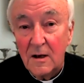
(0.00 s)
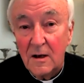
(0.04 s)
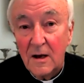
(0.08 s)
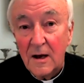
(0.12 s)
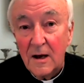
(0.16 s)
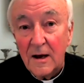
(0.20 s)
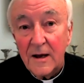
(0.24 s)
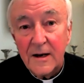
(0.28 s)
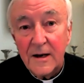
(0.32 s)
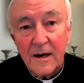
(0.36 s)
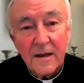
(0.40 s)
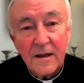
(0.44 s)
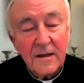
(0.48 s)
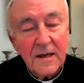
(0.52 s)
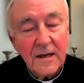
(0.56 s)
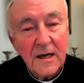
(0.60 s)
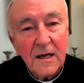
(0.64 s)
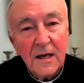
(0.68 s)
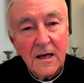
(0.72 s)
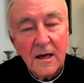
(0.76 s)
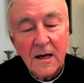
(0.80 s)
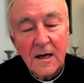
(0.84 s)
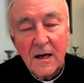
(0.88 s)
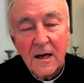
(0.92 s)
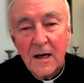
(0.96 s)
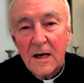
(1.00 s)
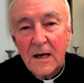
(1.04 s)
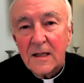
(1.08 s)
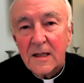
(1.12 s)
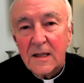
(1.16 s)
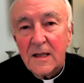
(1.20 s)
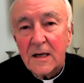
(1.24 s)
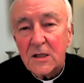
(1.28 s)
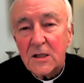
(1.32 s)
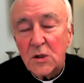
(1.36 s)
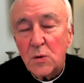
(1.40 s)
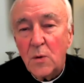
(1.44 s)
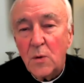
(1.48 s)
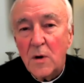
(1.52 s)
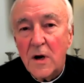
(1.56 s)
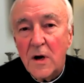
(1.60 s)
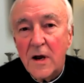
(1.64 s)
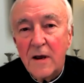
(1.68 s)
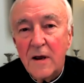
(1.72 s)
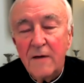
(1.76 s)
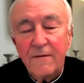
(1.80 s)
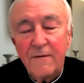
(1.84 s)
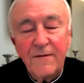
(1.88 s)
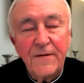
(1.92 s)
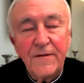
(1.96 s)
And I think that's
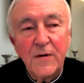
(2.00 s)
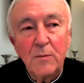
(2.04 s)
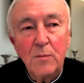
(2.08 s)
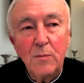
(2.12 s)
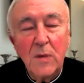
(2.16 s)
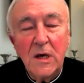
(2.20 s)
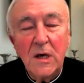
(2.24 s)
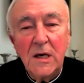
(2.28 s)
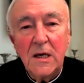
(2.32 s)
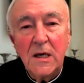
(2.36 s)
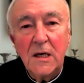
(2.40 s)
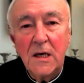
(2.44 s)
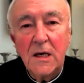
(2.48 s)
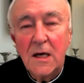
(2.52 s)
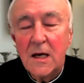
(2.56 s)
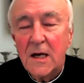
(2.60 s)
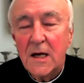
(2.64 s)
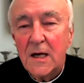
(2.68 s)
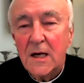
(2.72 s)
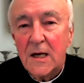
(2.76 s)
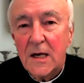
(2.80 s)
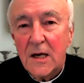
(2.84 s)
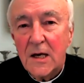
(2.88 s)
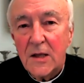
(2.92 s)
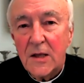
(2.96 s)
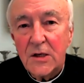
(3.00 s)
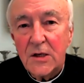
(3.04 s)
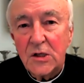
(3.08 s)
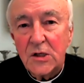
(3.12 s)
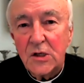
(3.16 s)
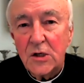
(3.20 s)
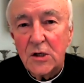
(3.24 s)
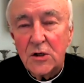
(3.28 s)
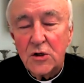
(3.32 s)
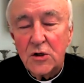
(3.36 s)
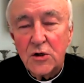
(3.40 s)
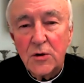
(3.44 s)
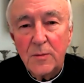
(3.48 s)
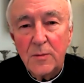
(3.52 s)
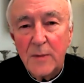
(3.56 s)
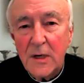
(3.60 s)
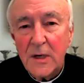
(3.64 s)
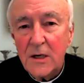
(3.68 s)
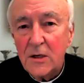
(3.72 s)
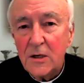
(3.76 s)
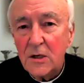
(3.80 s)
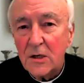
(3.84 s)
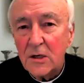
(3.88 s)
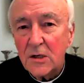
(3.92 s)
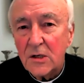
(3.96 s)
why, for me, there's a
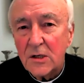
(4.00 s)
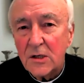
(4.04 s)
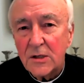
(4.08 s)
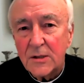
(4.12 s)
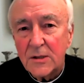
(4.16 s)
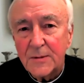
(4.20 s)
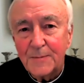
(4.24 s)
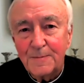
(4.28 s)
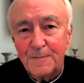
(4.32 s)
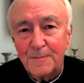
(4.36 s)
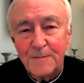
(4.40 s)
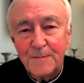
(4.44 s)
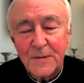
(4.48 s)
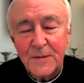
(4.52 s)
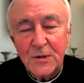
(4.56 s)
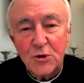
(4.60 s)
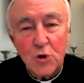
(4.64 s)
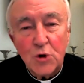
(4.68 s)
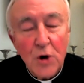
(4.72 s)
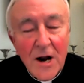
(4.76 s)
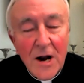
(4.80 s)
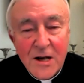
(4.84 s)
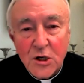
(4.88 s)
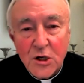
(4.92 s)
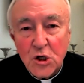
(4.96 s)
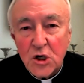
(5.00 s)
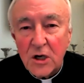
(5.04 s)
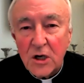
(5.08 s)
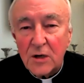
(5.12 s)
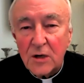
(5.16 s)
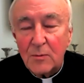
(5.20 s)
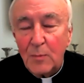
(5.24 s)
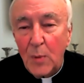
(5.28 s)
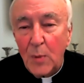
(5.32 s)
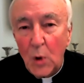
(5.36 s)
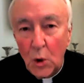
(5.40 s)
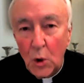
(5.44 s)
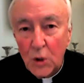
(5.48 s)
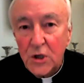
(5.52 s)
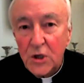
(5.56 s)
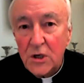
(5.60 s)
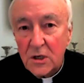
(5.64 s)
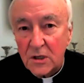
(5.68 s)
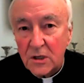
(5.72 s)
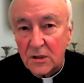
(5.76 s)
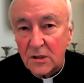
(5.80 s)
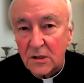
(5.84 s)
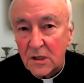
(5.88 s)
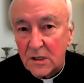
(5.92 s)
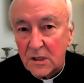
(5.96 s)
tremendous tragic
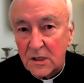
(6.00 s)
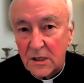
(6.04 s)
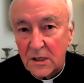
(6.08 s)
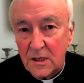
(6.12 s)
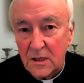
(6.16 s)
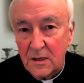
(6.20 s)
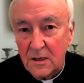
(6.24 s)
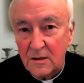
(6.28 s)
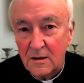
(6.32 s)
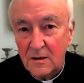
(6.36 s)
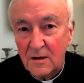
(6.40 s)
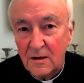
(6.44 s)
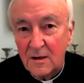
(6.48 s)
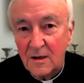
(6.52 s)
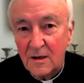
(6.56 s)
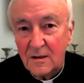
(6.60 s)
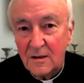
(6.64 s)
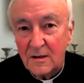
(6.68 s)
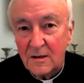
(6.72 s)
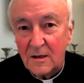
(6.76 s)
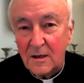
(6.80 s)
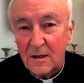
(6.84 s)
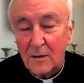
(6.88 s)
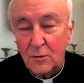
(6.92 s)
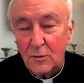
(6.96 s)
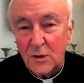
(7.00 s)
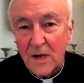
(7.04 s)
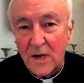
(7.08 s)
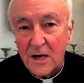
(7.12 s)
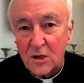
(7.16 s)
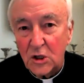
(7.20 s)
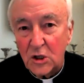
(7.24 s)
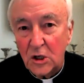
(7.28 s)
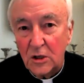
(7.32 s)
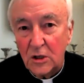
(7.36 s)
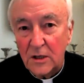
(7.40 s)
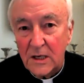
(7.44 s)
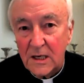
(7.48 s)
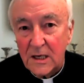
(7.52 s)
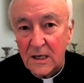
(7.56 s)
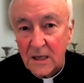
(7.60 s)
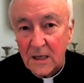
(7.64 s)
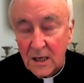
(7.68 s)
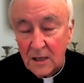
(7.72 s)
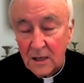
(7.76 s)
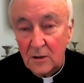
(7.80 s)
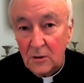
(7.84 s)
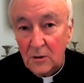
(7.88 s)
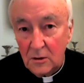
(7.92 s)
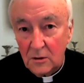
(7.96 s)
poignancy that he was actually
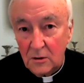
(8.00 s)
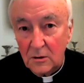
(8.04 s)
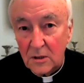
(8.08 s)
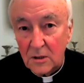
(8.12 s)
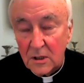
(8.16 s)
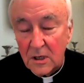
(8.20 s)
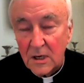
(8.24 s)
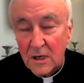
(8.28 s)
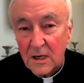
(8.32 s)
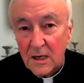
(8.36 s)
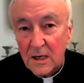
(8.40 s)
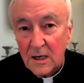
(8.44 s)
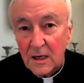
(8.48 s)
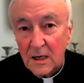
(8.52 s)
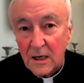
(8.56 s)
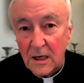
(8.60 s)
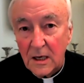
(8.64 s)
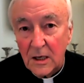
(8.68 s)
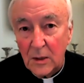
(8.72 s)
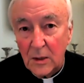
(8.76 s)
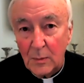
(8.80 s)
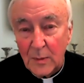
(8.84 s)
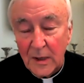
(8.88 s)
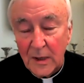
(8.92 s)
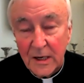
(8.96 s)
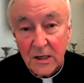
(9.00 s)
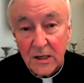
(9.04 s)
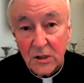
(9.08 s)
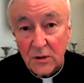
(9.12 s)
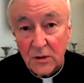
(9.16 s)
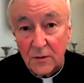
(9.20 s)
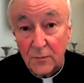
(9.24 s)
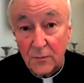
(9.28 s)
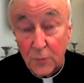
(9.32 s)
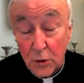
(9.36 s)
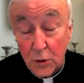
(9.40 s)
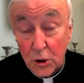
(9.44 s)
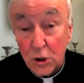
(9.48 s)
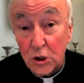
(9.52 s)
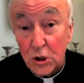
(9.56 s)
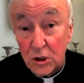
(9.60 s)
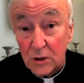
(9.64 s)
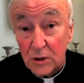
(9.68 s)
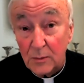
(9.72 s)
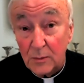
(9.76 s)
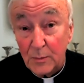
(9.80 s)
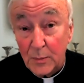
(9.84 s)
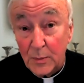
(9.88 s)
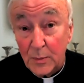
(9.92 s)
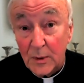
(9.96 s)
killed in a place of
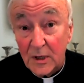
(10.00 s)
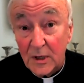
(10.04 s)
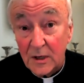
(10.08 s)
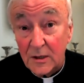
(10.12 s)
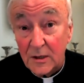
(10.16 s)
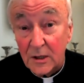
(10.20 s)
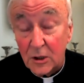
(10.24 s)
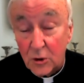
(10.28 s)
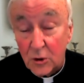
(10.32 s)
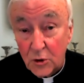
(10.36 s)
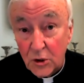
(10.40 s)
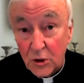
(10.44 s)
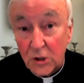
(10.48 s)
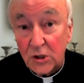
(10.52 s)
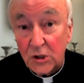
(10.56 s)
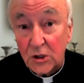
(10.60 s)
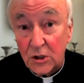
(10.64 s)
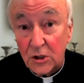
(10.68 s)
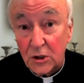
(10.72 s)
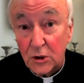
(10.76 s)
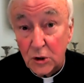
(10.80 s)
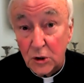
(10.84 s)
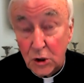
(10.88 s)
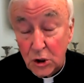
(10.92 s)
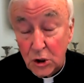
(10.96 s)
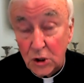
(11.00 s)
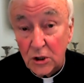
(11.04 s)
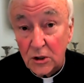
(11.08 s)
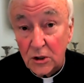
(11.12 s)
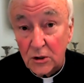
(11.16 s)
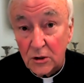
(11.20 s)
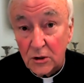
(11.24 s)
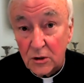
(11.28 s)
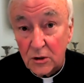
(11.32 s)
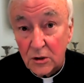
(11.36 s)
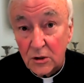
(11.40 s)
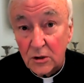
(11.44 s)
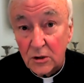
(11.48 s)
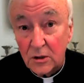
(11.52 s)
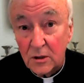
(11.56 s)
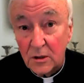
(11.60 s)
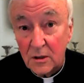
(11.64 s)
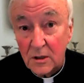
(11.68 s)
worship, in a Christian church.